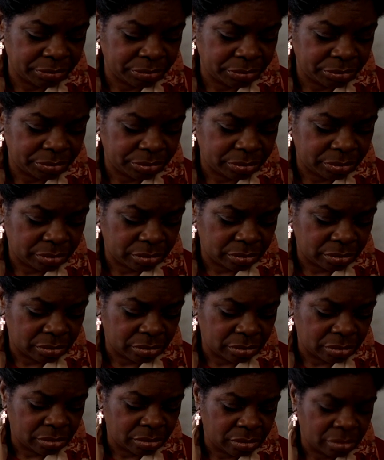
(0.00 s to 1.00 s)

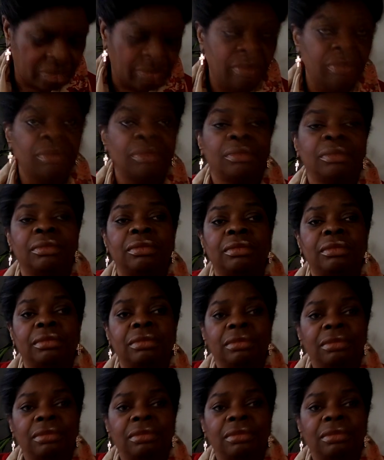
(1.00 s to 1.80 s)
No one is speaking in this clip.